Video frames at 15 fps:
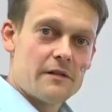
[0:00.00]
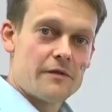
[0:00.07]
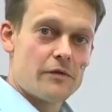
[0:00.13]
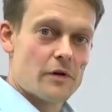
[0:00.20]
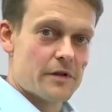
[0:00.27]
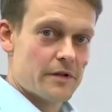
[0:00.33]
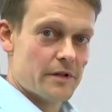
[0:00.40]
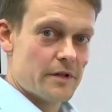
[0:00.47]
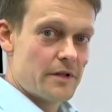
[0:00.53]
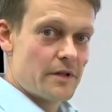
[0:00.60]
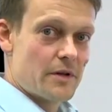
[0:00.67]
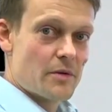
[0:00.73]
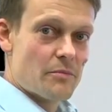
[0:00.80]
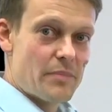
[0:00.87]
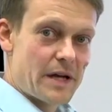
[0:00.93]
for the
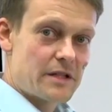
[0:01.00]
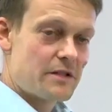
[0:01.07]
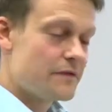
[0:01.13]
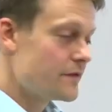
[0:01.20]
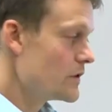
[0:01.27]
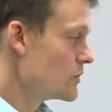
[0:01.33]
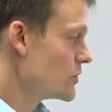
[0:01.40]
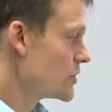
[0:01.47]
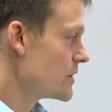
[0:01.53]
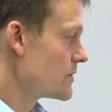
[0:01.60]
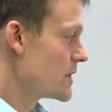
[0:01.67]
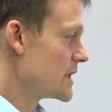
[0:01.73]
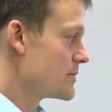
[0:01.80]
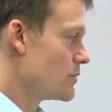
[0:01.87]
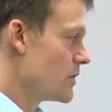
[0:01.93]
back diffusion
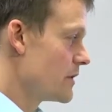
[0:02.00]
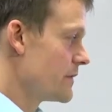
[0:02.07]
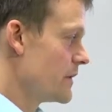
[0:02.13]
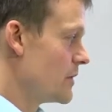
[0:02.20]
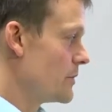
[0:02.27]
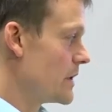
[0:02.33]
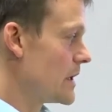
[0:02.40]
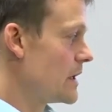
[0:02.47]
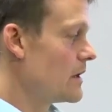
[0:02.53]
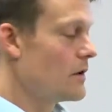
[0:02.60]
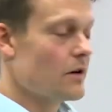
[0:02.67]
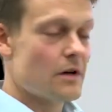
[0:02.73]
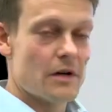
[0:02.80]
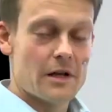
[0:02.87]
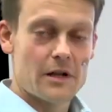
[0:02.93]
transport phenomena, or
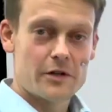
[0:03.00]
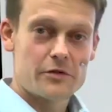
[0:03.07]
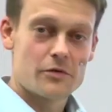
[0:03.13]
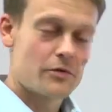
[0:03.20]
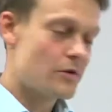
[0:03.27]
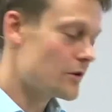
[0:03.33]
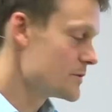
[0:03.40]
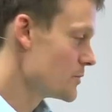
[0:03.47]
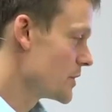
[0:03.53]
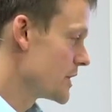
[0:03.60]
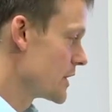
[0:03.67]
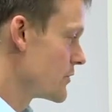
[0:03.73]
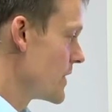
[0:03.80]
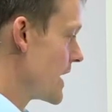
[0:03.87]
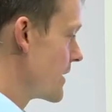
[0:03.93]
electroosmotic
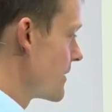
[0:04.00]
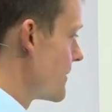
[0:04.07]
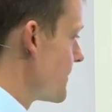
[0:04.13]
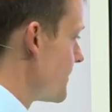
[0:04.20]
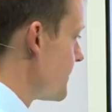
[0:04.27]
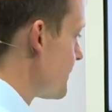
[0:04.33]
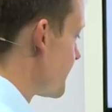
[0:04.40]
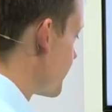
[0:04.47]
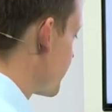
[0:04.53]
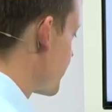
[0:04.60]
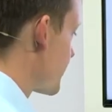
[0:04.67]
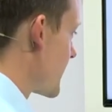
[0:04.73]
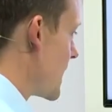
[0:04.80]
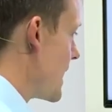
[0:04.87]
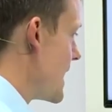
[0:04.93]
drag.
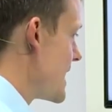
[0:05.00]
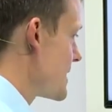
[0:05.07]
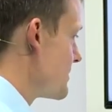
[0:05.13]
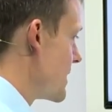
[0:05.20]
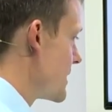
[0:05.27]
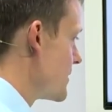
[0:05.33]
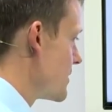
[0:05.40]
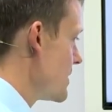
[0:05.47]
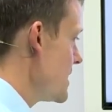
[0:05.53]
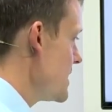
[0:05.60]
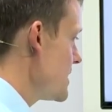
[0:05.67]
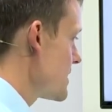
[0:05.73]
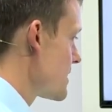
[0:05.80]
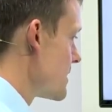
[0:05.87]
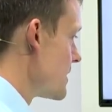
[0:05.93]
Last but not
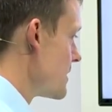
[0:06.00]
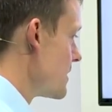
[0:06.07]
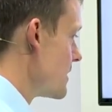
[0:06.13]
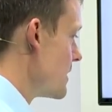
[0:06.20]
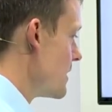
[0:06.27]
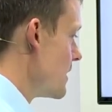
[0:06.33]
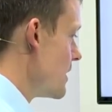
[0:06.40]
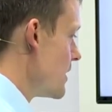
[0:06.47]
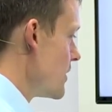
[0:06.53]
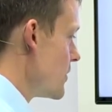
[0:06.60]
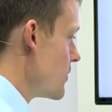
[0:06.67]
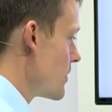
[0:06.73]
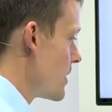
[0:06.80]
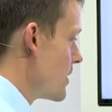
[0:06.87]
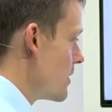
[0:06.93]
least, you
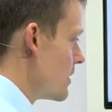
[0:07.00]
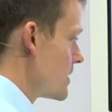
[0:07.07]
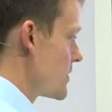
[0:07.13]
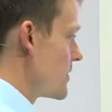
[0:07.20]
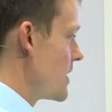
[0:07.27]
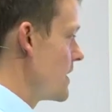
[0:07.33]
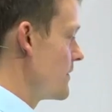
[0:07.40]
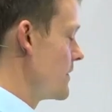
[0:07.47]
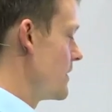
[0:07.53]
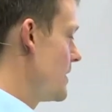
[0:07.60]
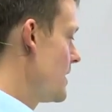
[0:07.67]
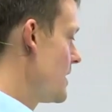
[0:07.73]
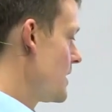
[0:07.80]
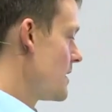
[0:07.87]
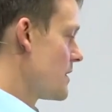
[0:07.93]
can also have a,
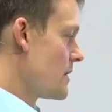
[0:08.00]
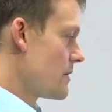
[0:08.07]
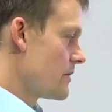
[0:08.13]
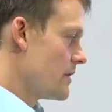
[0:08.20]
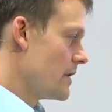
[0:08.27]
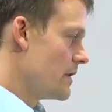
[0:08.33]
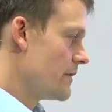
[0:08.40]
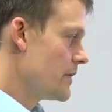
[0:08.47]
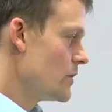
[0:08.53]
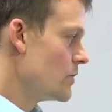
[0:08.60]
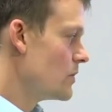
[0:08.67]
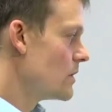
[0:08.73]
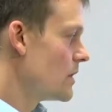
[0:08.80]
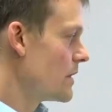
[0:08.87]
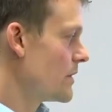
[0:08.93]
a view
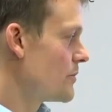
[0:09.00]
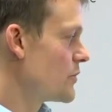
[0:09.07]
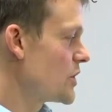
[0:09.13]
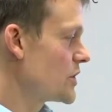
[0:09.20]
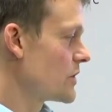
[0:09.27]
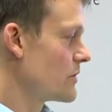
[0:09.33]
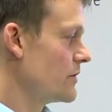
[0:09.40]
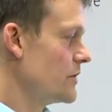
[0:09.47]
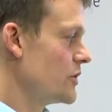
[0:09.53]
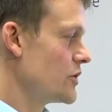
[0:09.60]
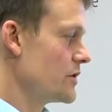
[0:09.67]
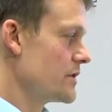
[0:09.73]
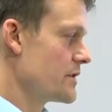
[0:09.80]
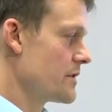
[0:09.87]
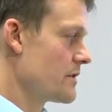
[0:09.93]
on the pressure
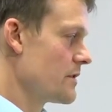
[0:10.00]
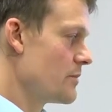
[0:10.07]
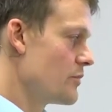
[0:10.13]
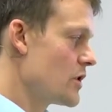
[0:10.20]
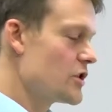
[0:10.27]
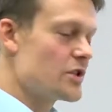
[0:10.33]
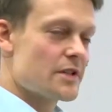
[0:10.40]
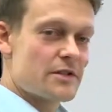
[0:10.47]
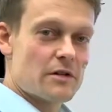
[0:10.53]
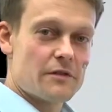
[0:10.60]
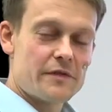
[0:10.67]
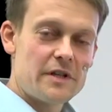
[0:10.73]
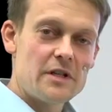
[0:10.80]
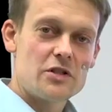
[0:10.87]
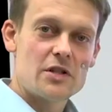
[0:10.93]
conditions, the pressures of
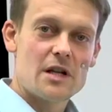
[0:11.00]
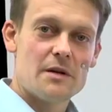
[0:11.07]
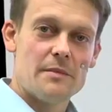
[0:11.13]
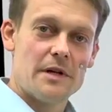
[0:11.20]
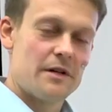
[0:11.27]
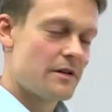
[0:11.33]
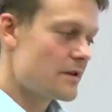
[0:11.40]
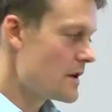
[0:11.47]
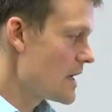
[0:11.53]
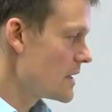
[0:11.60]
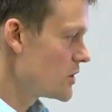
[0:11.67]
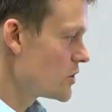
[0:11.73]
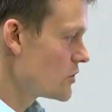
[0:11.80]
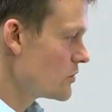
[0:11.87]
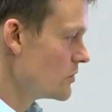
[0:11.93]
each element,
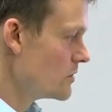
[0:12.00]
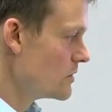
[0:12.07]
H two,